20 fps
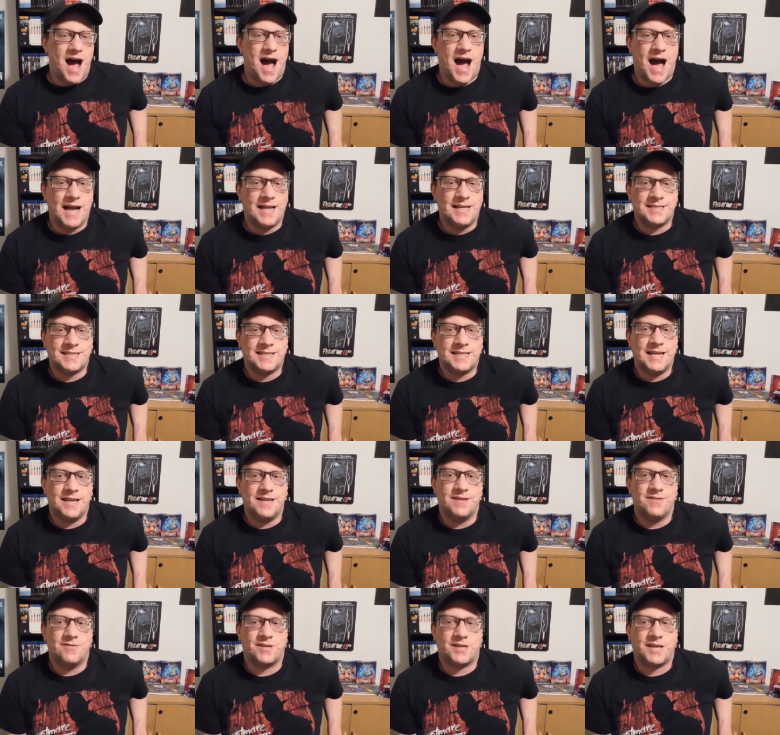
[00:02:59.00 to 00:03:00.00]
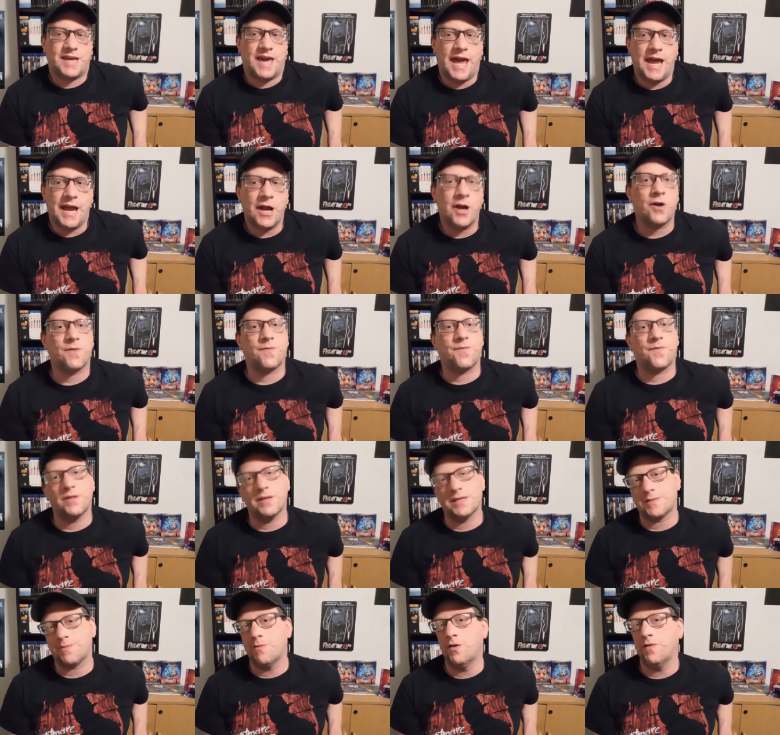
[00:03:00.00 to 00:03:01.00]
I just didn't care for
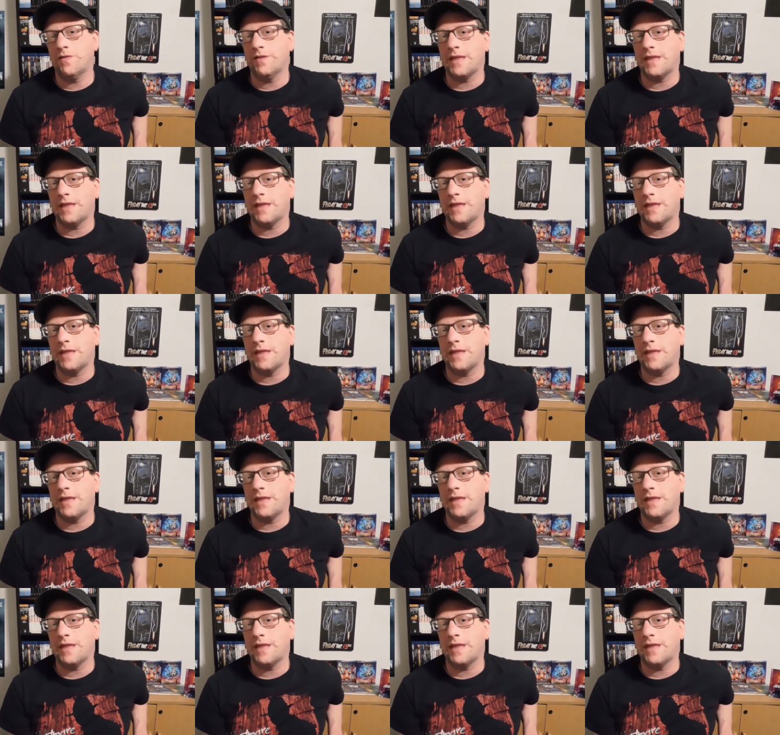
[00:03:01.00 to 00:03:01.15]
this movie